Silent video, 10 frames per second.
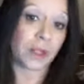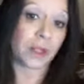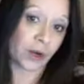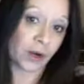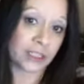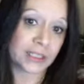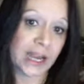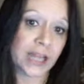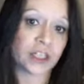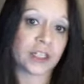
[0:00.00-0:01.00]

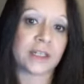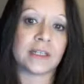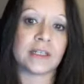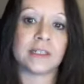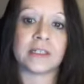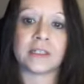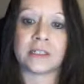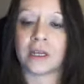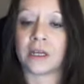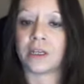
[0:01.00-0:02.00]
crustaceans,
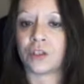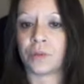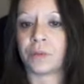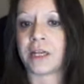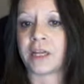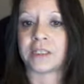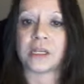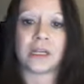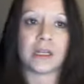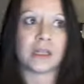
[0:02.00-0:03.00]
the
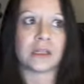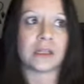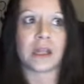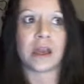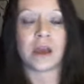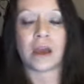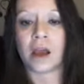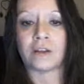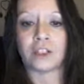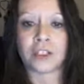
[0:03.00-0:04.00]
zooplankton,
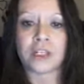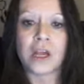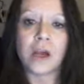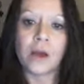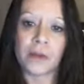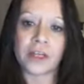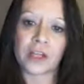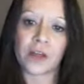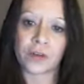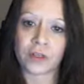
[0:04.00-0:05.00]
just a bunch
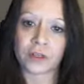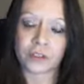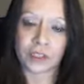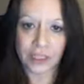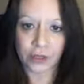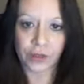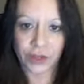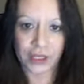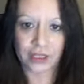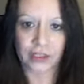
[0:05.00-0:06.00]
of other little
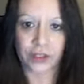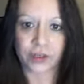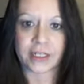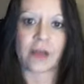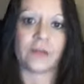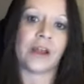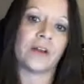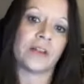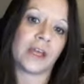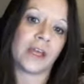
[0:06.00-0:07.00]
things that are down
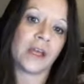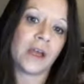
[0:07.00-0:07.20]
there that